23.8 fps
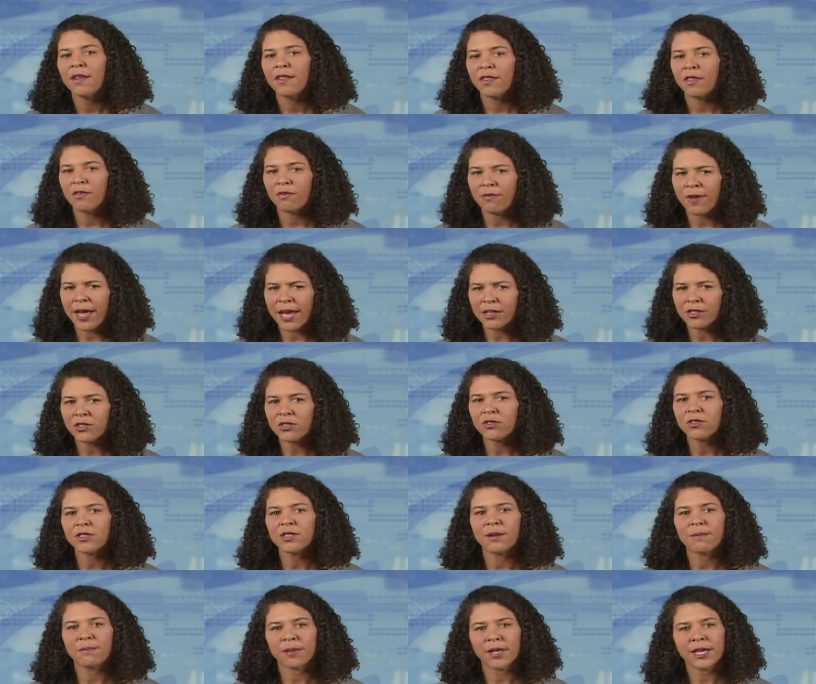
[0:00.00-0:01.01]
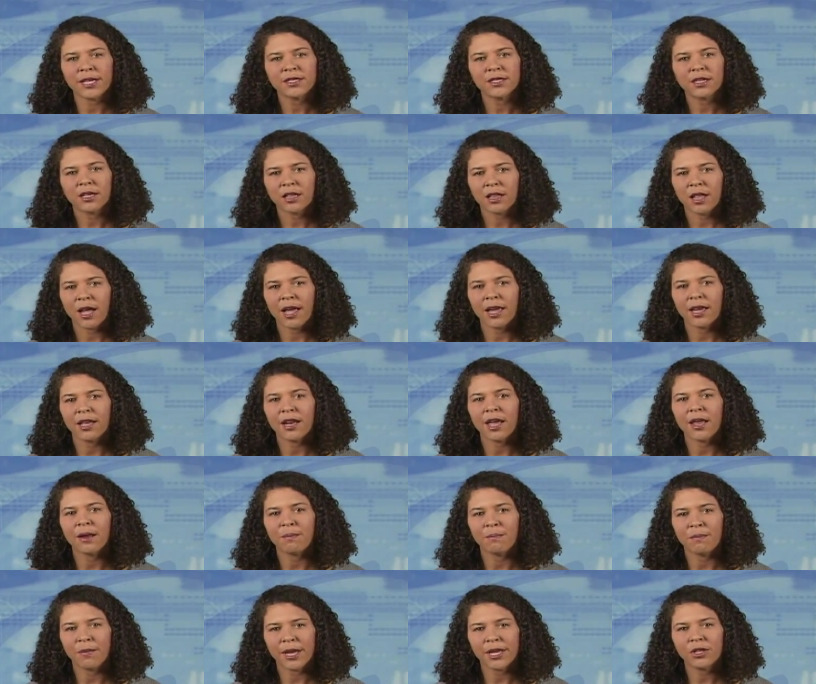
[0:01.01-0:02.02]
The factors that place a client
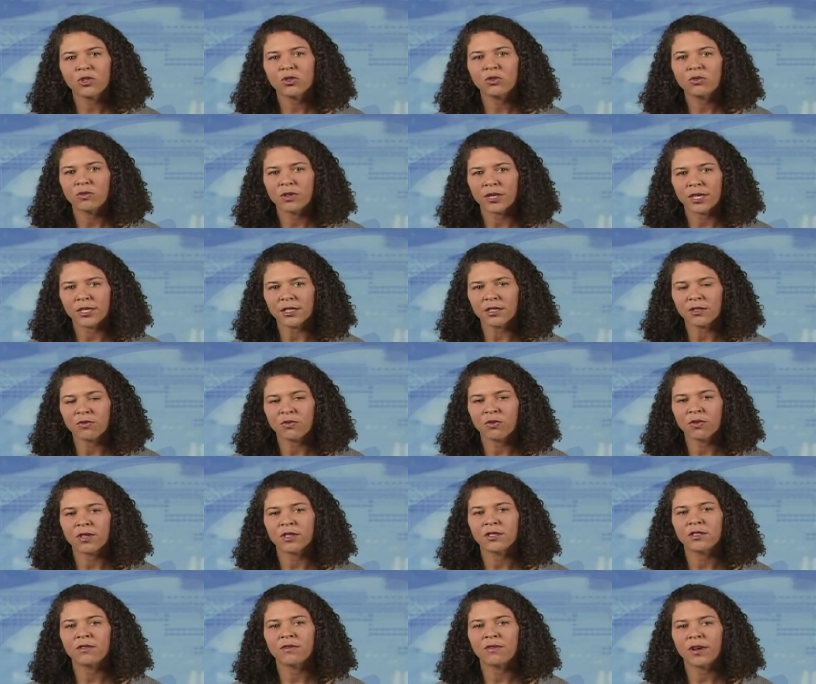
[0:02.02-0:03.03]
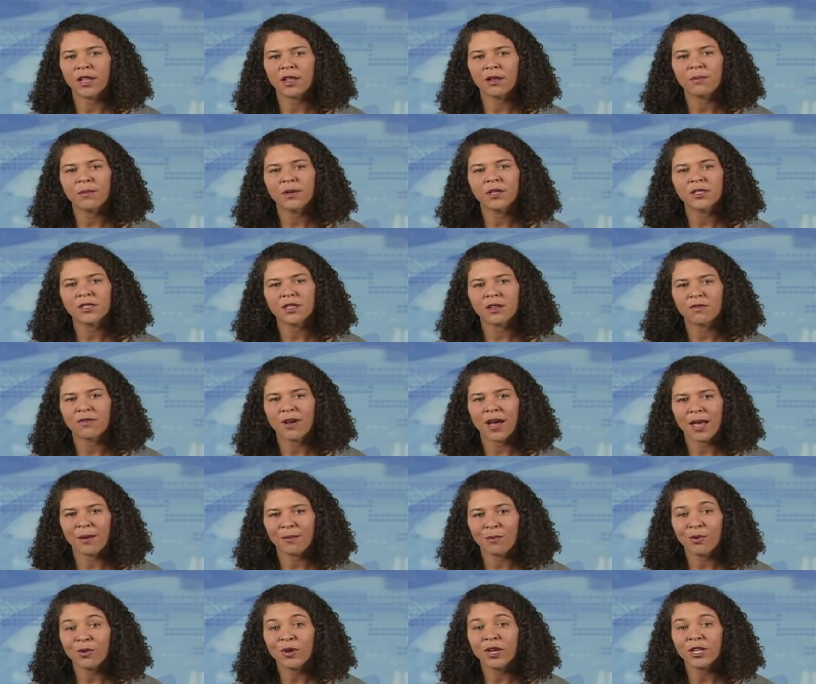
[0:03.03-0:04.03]
at major risk for the development of
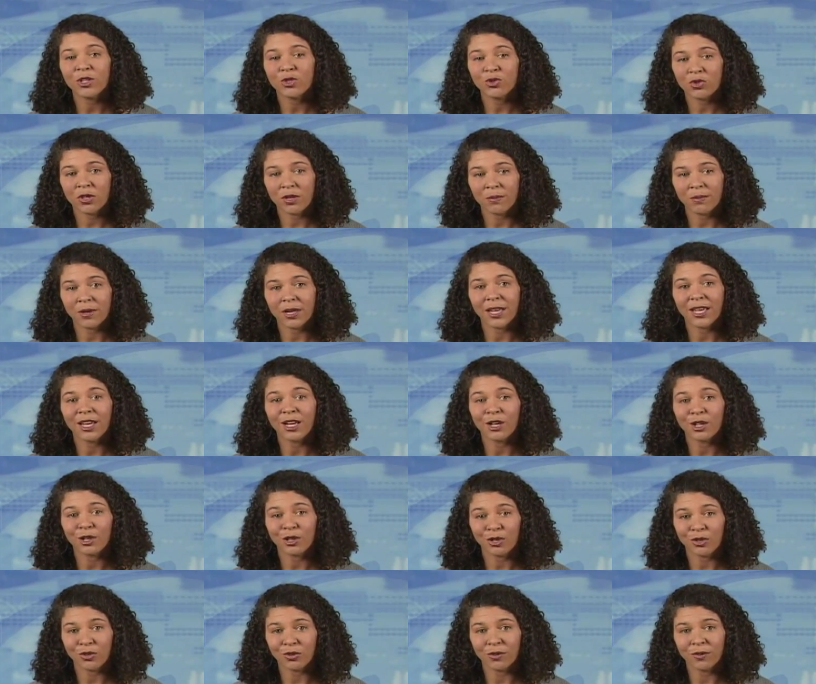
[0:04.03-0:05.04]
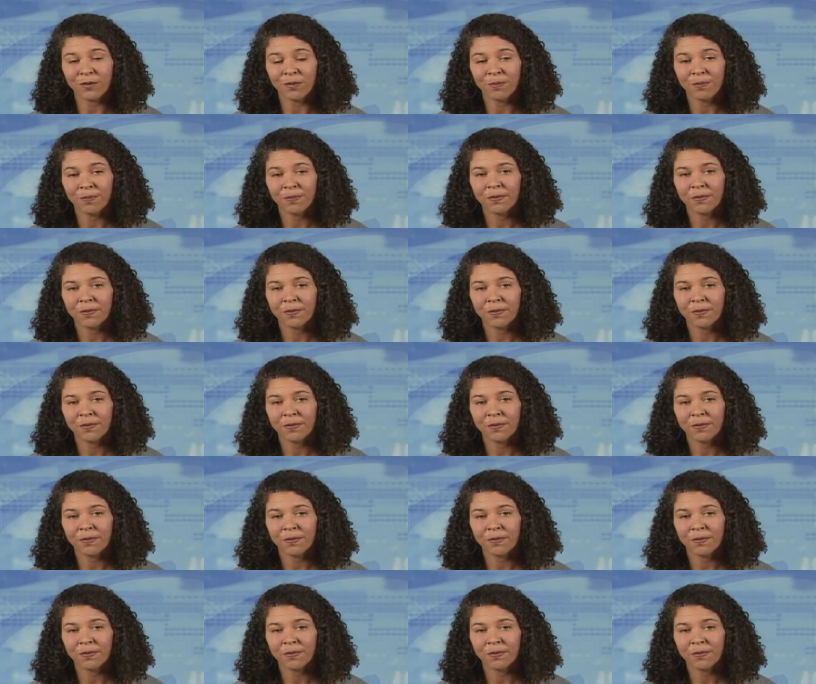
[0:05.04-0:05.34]
hyponatremia include